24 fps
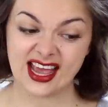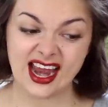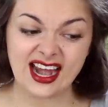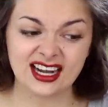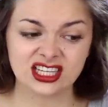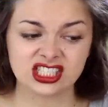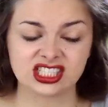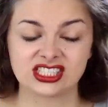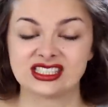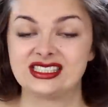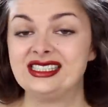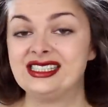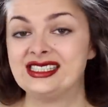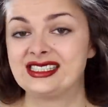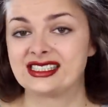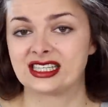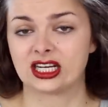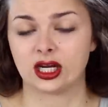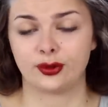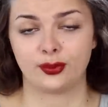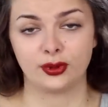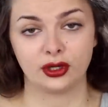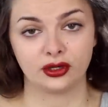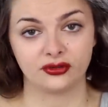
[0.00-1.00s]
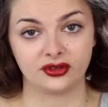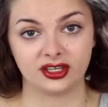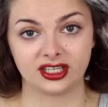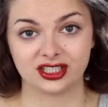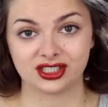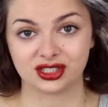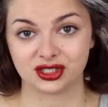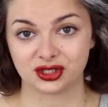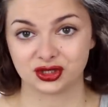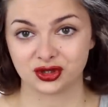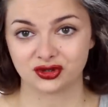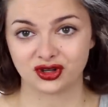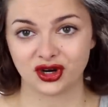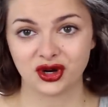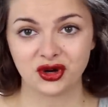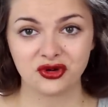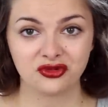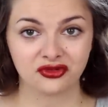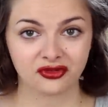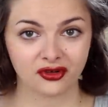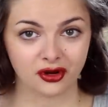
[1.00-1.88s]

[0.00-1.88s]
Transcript: Hair just needs a couple of years to grow